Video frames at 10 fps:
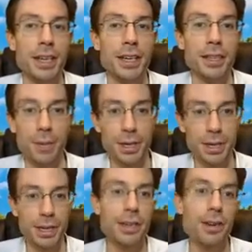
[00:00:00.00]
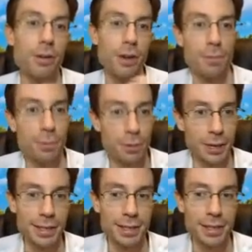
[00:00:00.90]
the way the ego
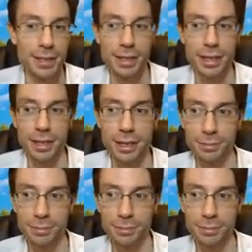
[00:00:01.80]
operates is it